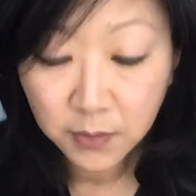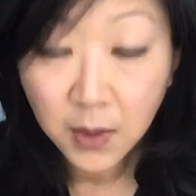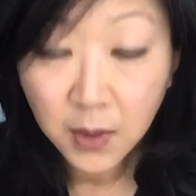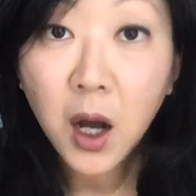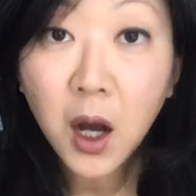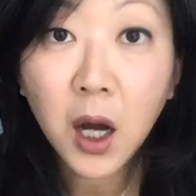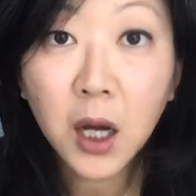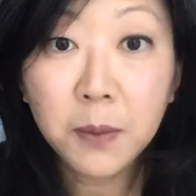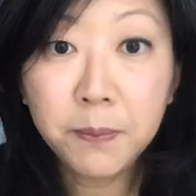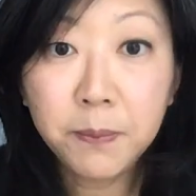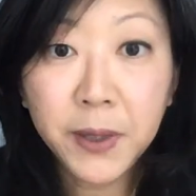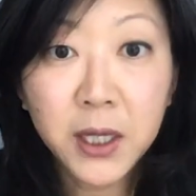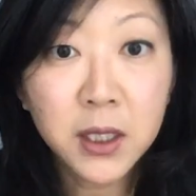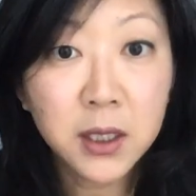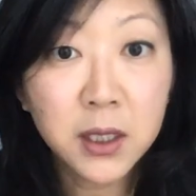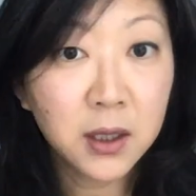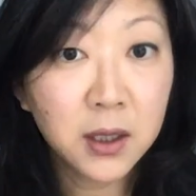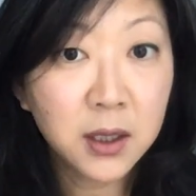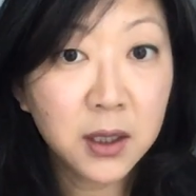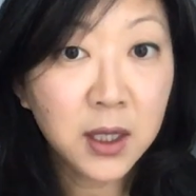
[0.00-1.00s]
Hot
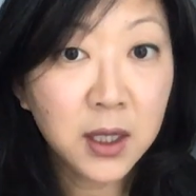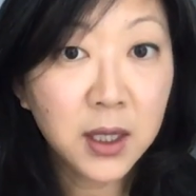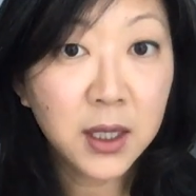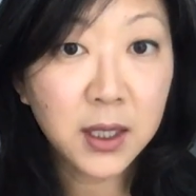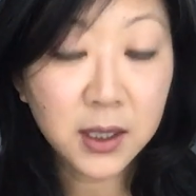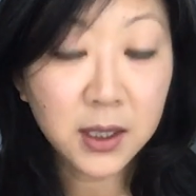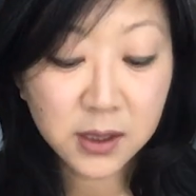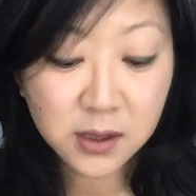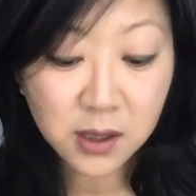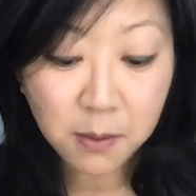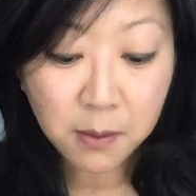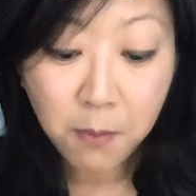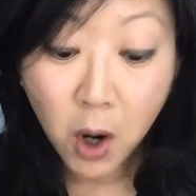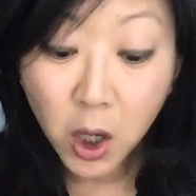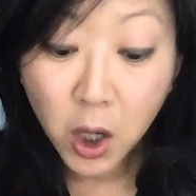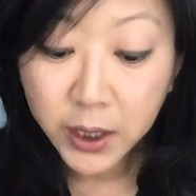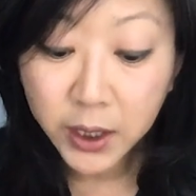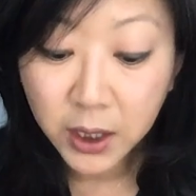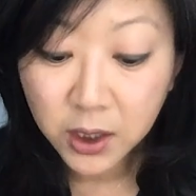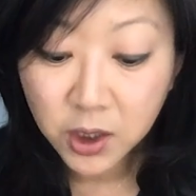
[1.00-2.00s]
button is a
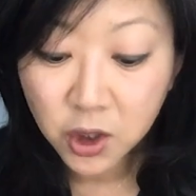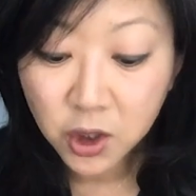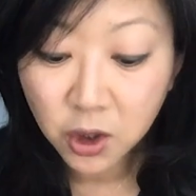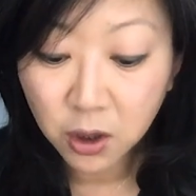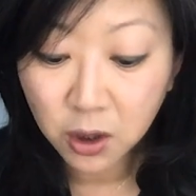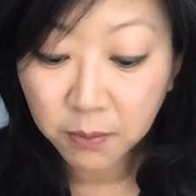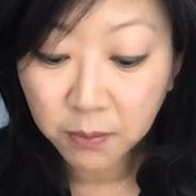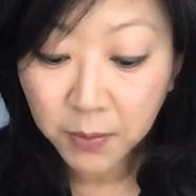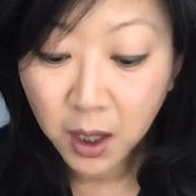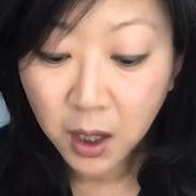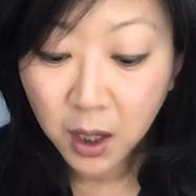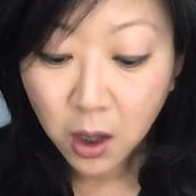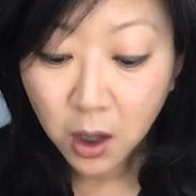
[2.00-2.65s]
marketing term